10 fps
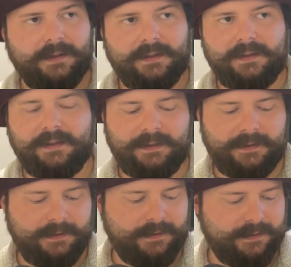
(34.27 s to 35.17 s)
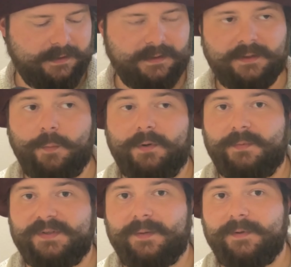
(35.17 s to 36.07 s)
Uh, Nobody
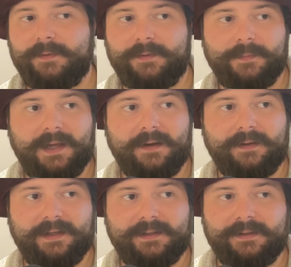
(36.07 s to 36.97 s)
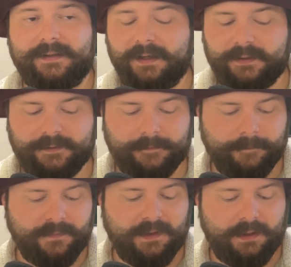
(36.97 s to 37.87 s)
was happy with me having that in the deck.
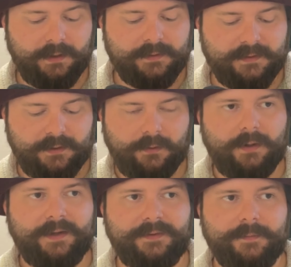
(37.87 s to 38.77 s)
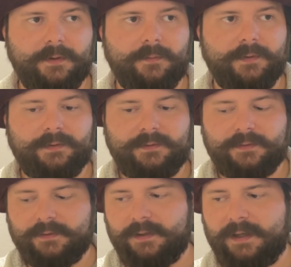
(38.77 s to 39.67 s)
So at the moment,
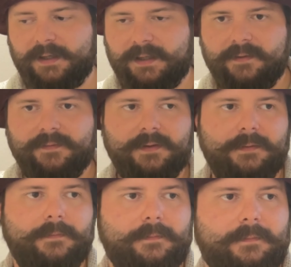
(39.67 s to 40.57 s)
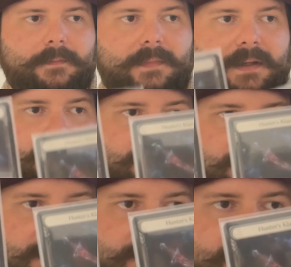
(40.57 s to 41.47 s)
I gave in, and
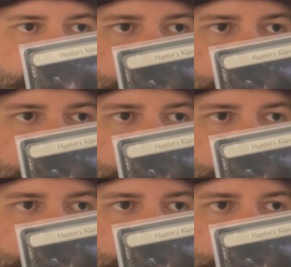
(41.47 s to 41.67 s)
that's the